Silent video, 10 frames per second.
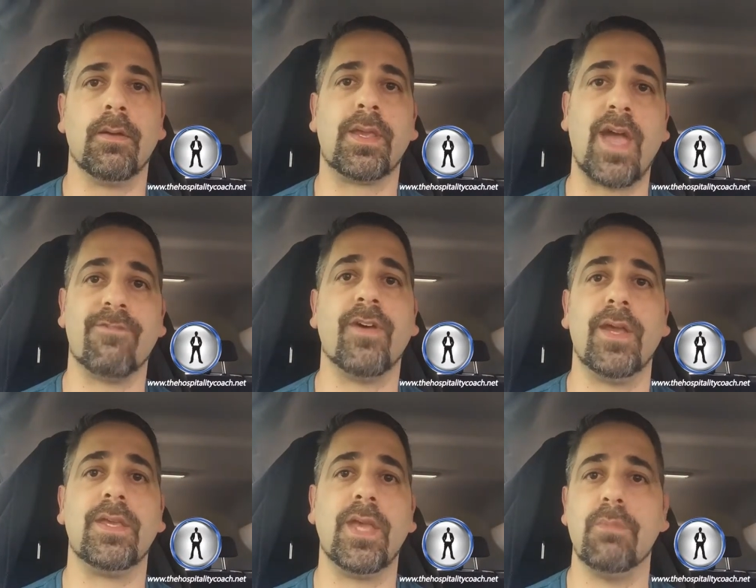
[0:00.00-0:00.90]

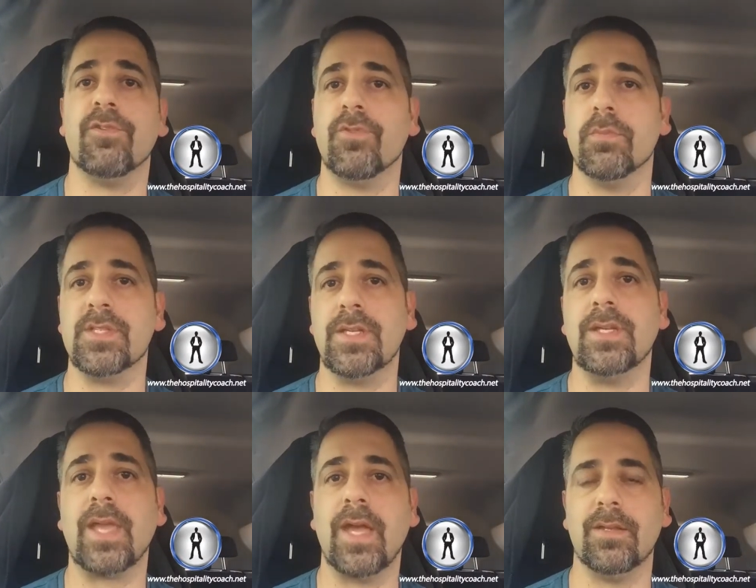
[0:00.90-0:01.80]
cafe key performance
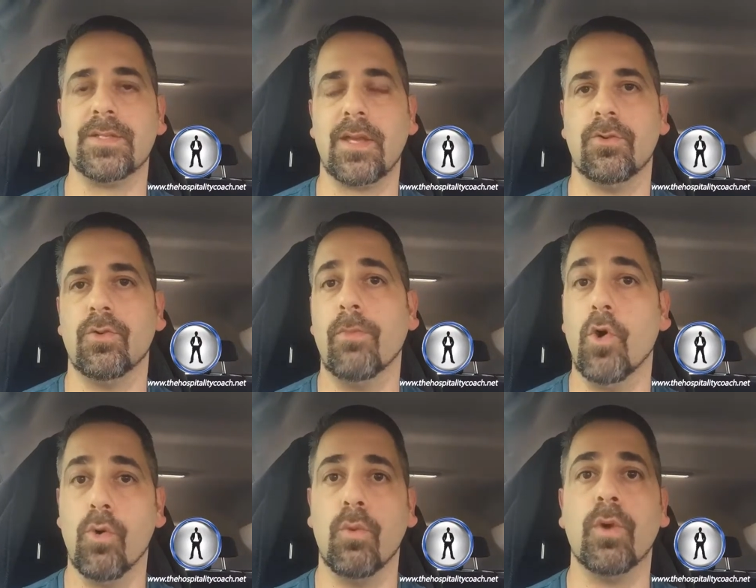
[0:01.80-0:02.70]
indicators, or
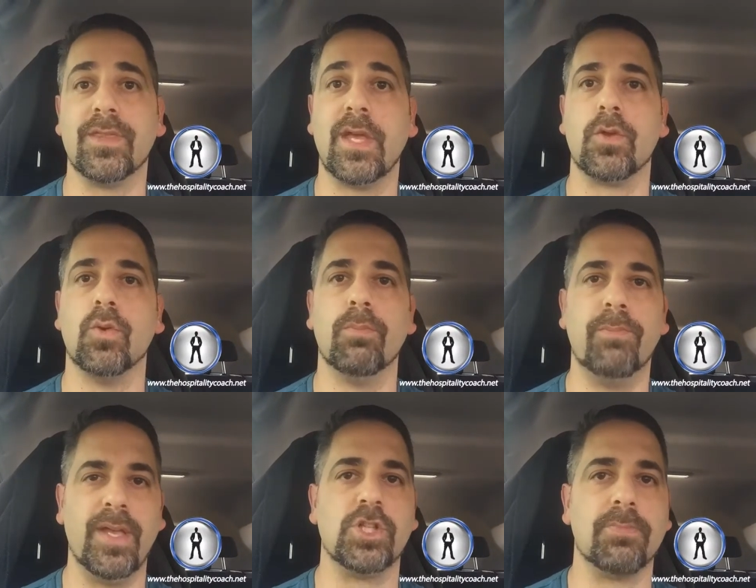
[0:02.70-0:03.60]
what they call
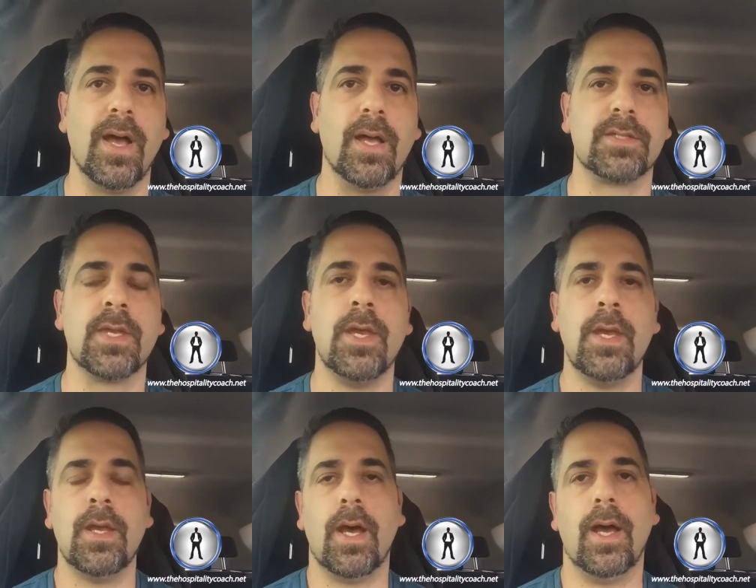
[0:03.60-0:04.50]
benchmarks.
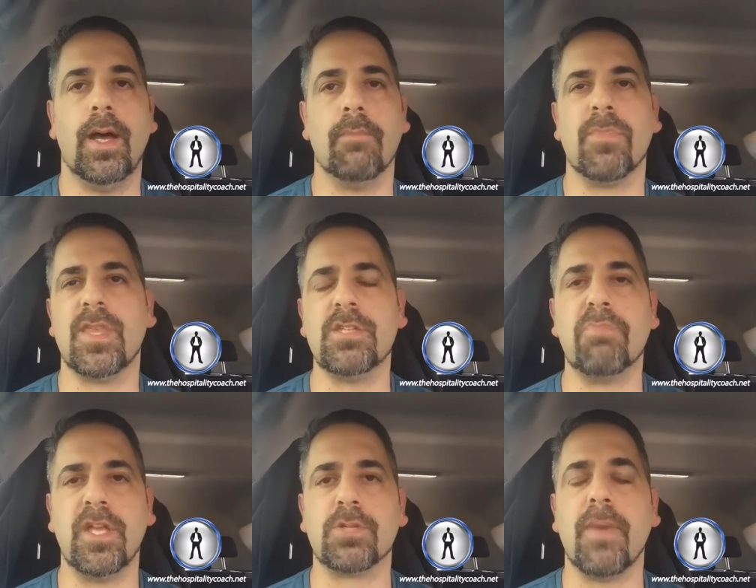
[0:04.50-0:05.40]
These
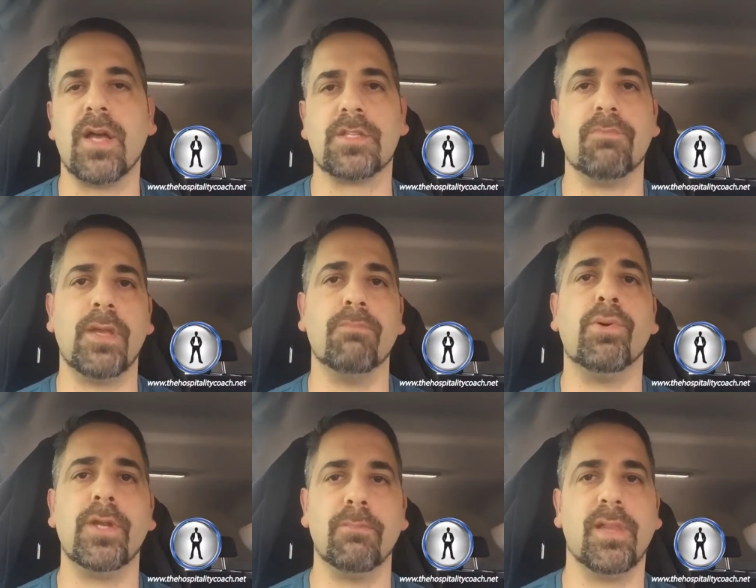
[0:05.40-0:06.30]
benchmarks have been
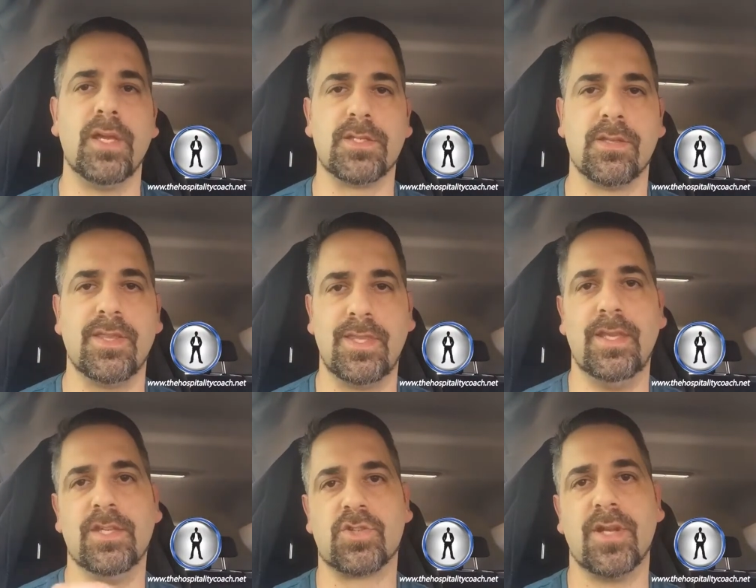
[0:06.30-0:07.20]
put in place so that
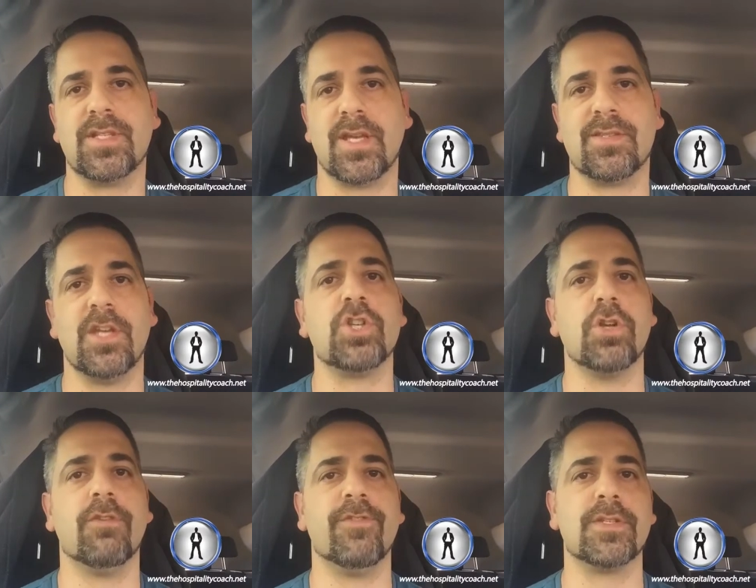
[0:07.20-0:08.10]
the Australian
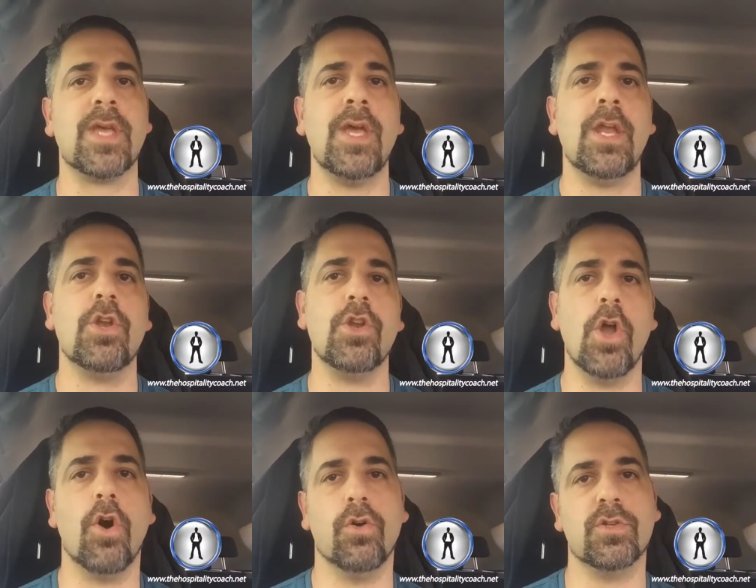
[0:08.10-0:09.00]
Taxation Office
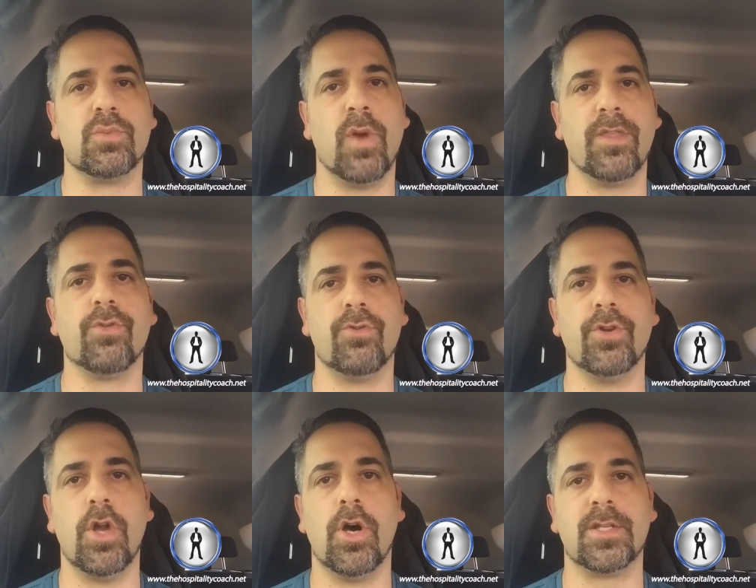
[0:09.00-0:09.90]
knows whether
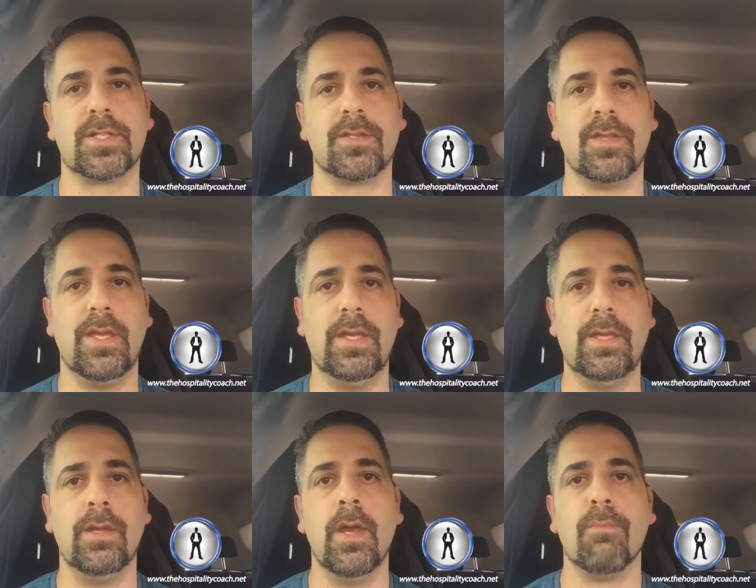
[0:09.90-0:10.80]
or not
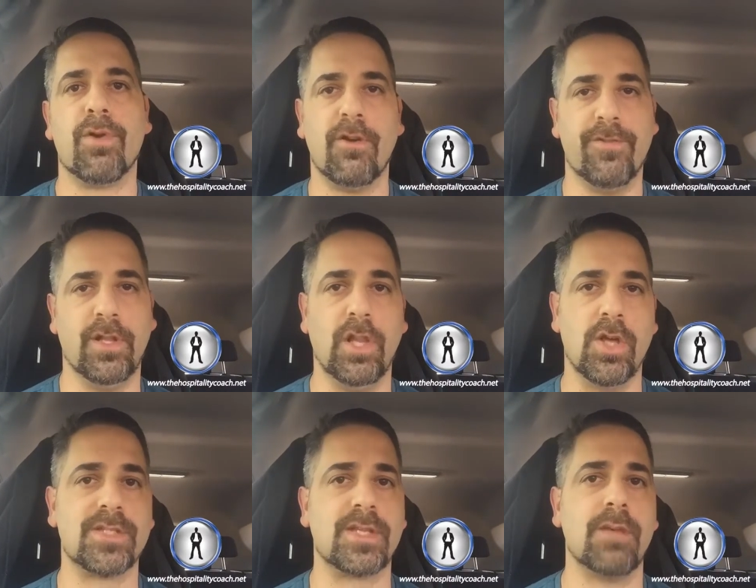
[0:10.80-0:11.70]
the profit and
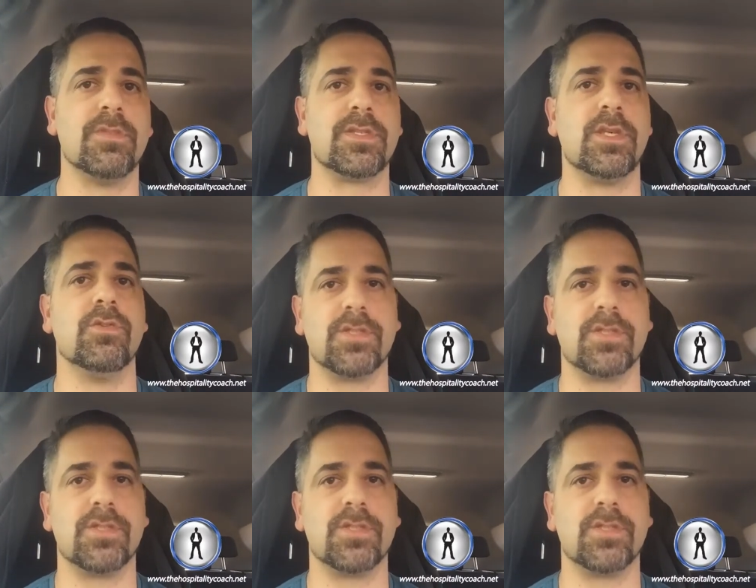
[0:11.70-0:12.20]
loss statements that you're